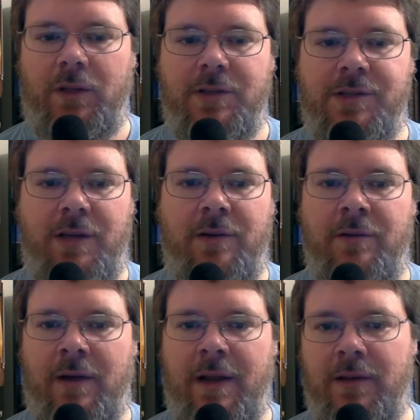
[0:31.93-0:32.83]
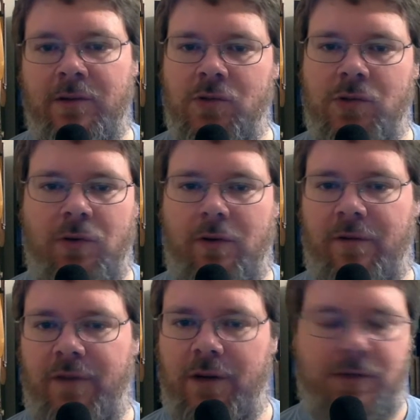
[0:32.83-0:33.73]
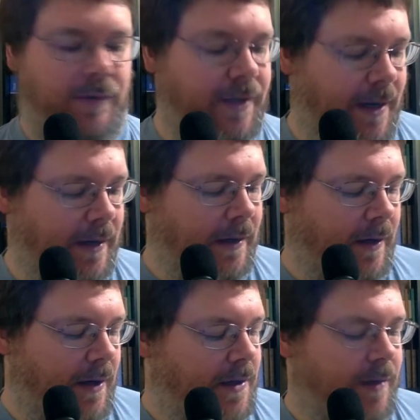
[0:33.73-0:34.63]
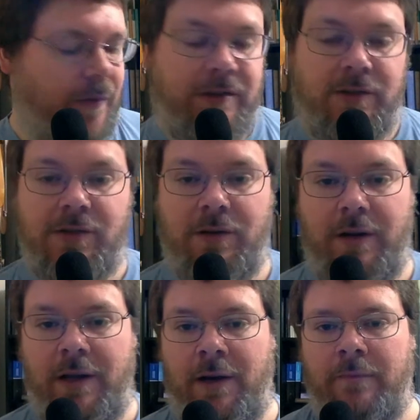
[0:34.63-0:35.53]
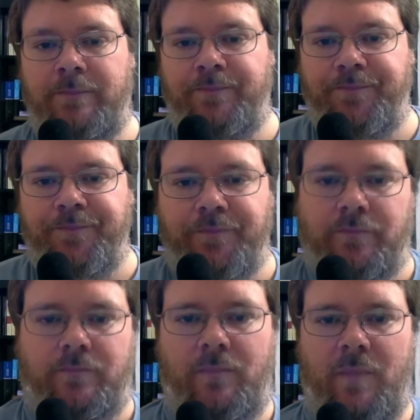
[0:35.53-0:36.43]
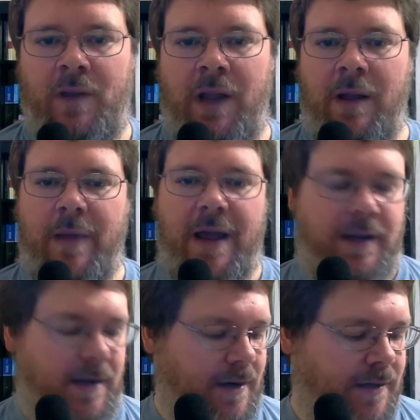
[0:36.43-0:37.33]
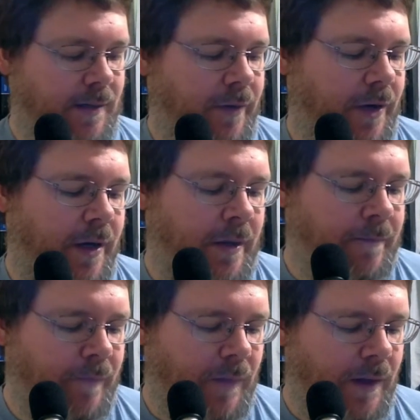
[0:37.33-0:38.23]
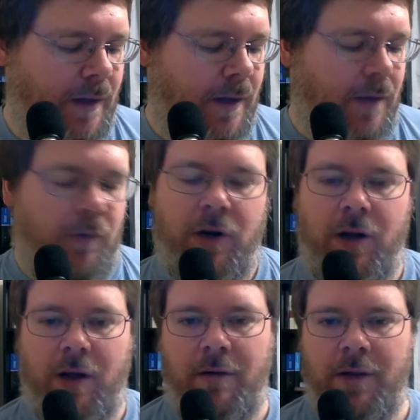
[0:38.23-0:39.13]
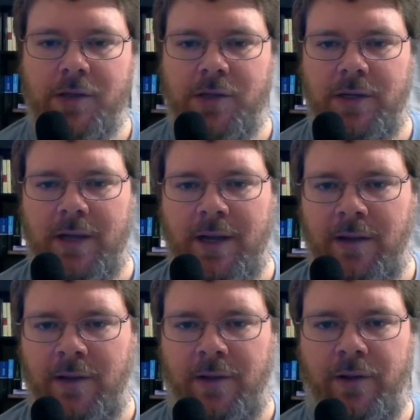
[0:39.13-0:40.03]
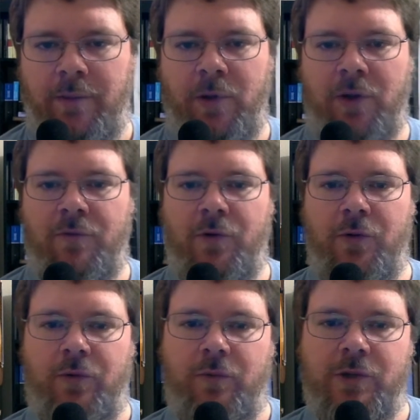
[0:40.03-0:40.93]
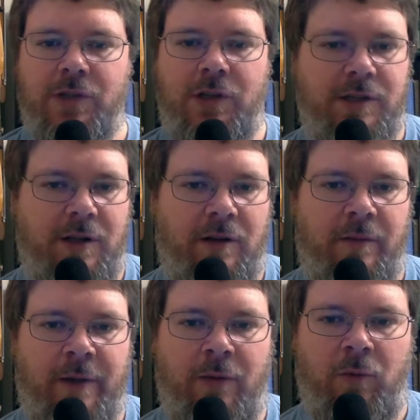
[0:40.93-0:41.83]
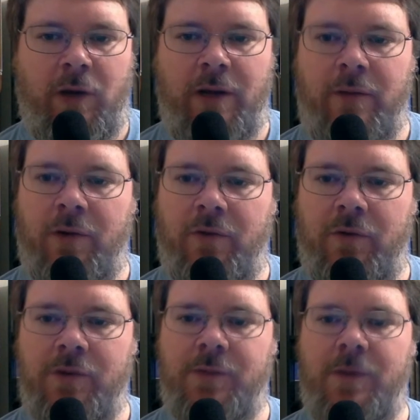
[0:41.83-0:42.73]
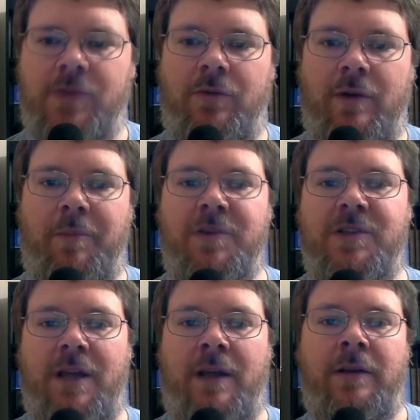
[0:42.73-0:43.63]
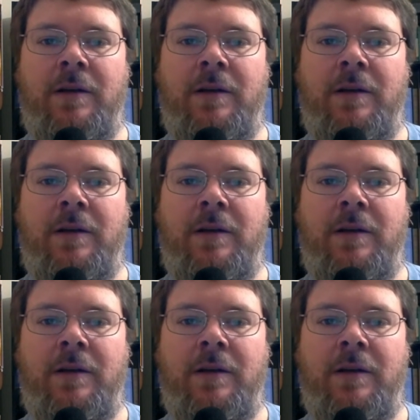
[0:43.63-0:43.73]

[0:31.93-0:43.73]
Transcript: so I had to do school. I finished with that semester, so now I'm back here. So we're gonna go into today the book of Ruth, and we're just going to talk about what the book of Ruth is supposed to represent